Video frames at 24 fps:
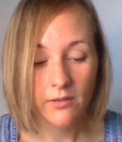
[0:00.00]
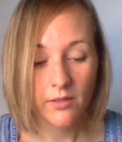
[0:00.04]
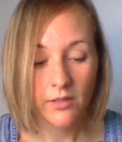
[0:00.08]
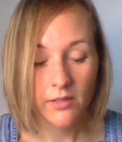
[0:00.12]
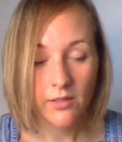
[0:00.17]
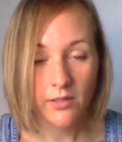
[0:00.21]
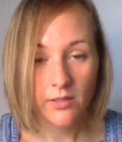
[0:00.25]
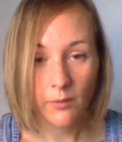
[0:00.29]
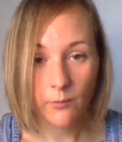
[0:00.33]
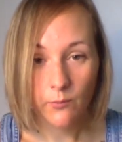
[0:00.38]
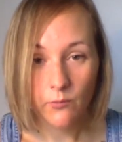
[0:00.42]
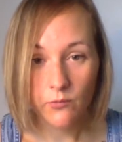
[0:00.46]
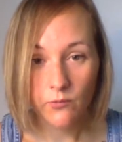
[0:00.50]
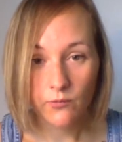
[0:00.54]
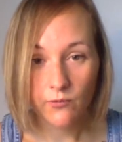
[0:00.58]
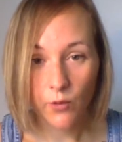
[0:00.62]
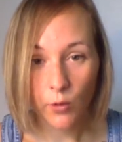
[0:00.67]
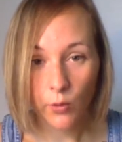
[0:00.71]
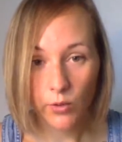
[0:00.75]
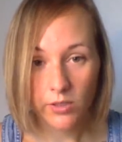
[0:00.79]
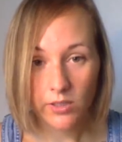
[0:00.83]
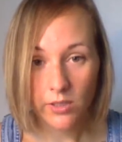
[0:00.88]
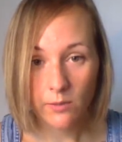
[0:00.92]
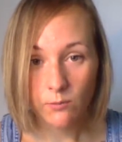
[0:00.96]
because I'm
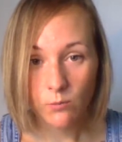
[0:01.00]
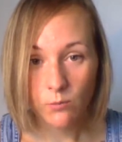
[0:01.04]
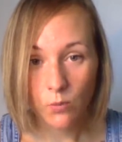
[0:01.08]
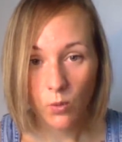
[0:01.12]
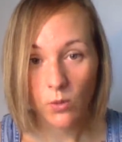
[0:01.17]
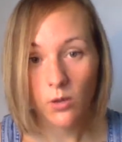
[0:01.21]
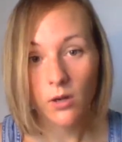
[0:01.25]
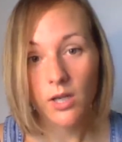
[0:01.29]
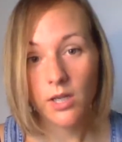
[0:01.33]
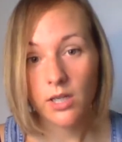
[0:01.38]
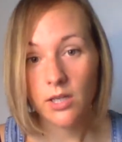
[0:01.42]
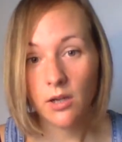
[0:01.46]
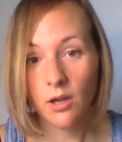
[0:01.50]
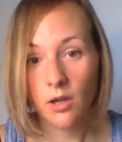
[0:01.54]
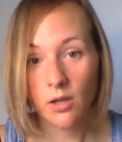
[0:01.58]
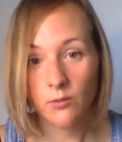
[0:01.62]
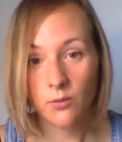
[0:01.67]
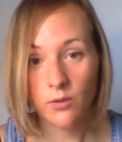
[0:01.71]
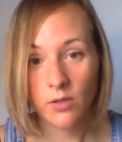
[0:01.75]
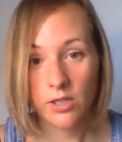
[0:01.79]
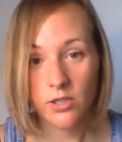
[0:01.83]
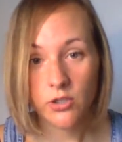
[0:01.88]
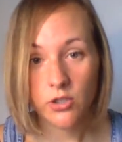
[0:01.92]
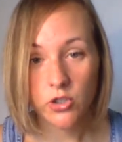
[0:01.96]
focusing more like on
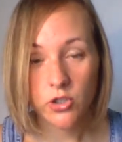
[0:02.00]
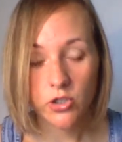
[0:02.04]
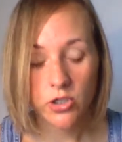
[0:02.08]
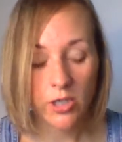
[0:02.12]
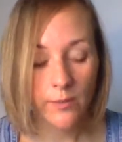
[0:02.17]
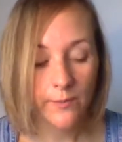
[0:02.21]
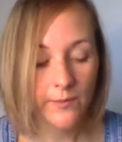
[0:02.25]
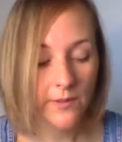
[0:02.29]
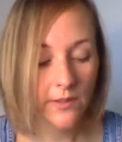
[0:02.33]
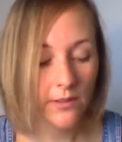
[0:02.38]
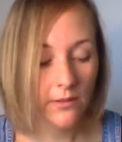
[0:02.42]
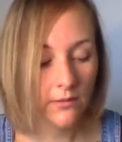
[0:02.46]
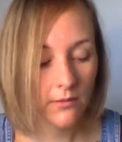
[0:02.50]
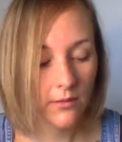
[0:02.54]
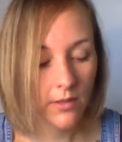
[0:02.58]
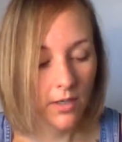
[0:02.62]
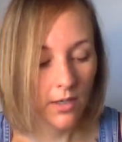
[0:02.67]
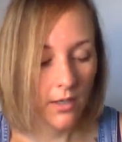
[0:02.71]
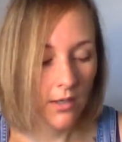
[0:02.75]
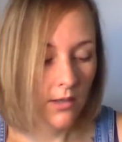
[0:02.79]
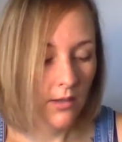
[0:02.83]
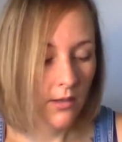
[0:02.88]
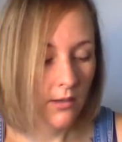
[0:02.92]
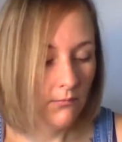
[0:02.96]
relationships, and
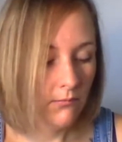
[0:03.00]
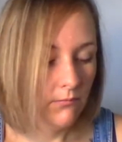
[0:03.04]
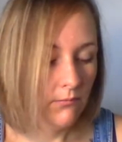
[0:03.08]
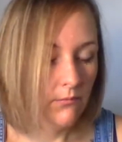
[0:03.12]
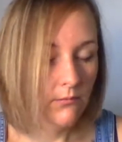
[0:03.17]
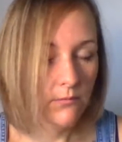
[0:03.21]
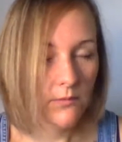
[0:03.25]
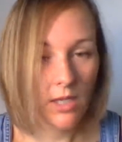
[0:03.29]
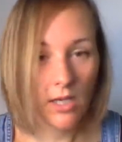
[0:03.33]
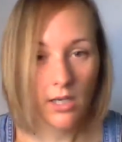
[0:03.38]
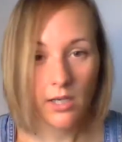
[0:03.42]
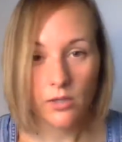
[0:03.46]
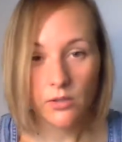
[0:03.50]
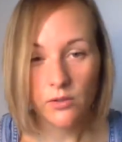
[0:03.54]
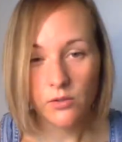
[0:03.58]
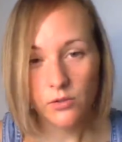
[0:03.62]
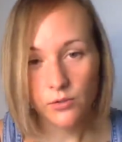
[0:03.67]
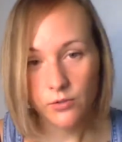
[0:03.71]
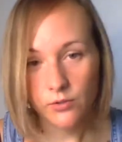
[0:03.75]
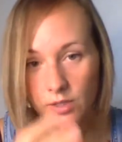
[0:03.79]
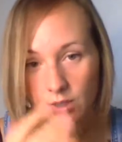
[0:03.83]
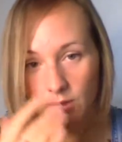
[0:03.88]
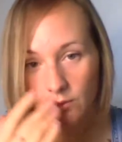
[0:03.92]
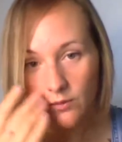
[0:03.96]
that
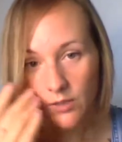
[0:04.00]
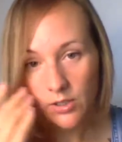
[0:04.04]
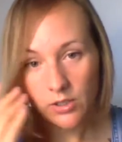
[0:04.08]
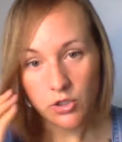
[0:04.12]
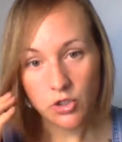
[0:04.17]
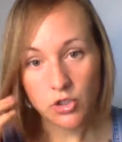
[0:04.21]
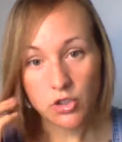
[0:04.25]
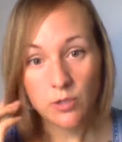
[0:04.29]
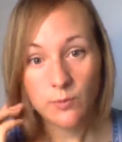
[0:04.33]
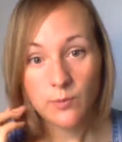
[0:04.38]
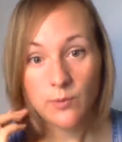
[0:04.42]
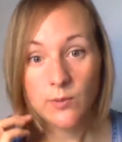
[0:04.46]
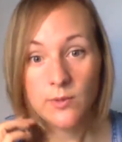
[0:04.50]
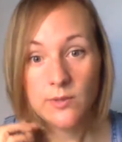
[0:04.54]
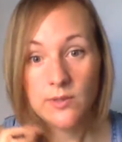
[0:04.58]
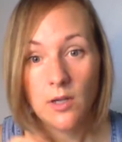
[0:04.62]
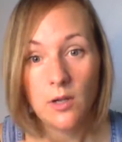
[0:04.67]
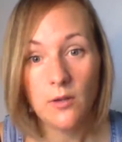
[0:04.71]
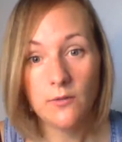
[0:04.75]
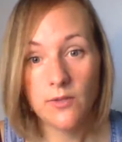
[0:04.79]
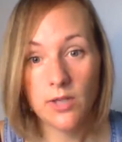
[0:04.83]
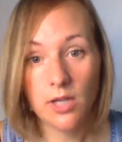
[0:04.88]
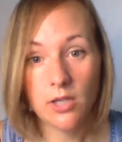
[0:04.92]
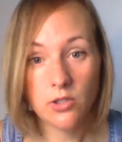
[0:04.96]
includes like relationships with
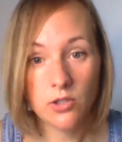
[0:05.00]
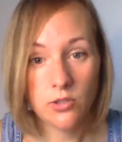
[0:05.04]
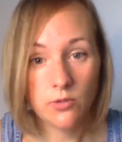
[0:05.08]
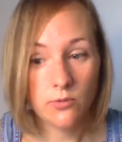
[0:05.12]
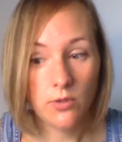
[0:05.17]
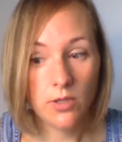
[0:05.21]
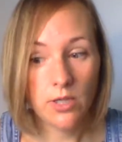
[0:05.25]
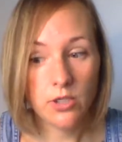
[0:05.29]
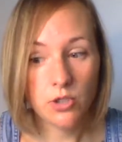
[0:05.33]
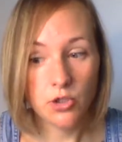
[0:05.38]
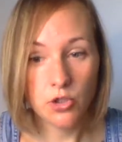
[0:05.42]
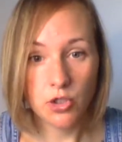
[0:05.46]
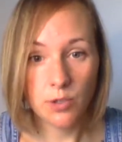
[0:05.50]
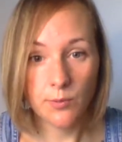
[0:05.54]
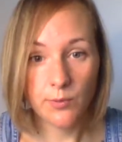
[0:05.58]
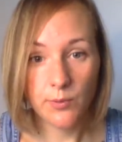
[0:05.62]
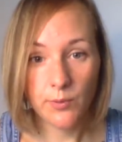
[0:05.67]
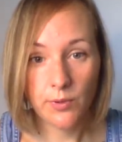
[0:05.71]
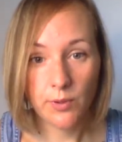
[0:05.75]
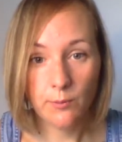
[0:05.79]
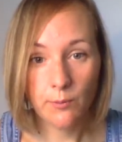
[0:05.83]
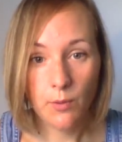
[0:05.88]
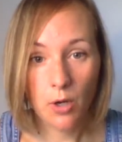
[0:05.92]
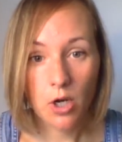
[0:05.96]
self, not just relationships with
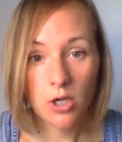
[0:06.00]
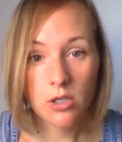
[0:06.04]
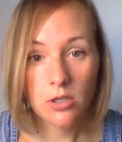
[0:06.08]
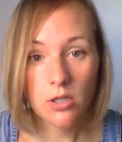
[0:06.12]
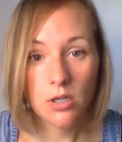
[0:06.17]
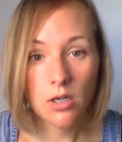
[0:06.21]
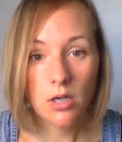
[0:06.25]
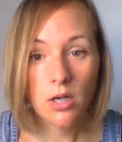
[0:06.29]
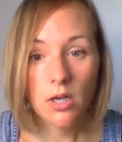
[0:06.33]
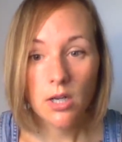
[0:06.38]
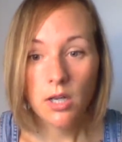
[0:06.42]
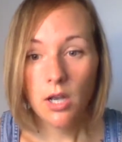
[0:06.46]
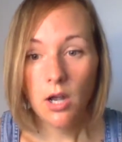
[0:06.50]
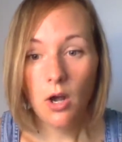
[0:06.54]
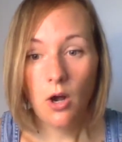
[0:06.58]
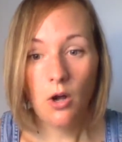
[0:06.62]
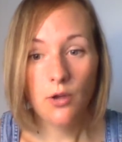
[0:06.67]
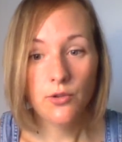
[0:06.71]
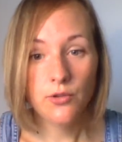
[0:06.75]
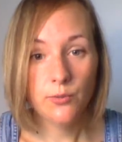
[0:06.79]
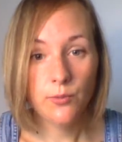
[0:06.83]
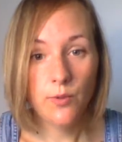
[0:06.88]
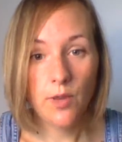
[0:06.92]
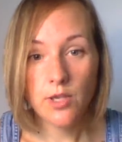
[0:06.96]
the partner,
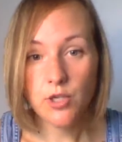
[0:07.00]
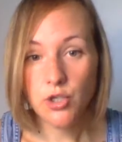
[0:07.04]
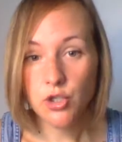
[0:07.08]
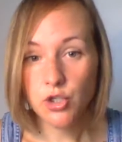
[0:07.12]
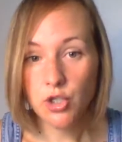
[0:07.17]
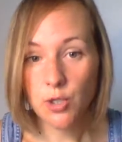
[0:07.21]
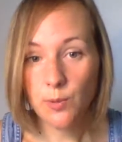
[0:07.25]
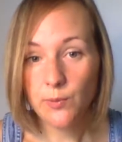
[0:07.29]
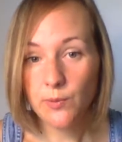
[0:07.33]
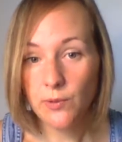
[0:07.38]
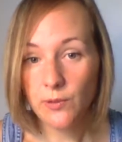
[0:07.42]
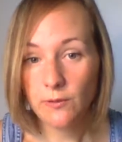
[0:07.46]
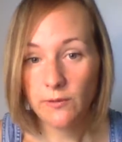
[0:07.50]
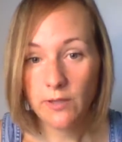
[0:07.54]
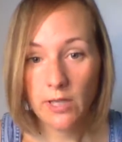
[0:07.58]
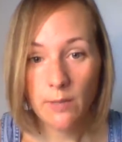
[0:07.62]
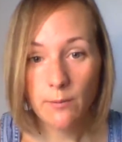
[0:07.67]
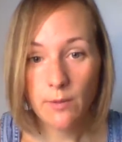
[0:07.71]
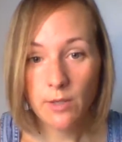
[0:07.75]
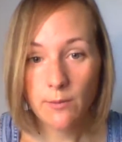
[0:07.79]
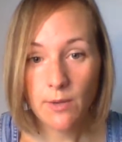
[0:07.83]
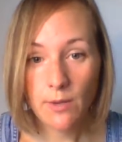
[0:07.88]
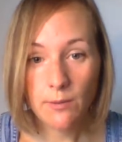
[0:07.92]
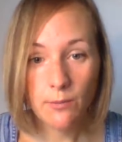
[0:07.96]
also relationships with
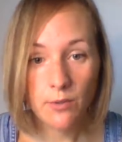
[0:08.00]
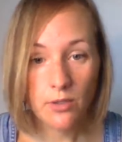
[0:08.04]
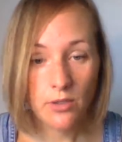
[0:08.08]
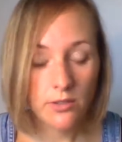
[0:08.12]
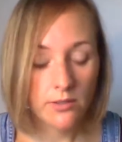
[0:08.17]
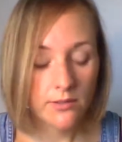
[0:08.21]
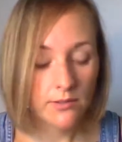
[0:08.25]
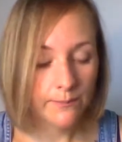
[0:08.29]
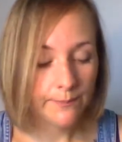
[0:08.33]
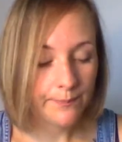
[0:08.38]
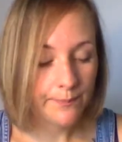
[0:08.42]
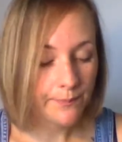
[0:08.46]
family members.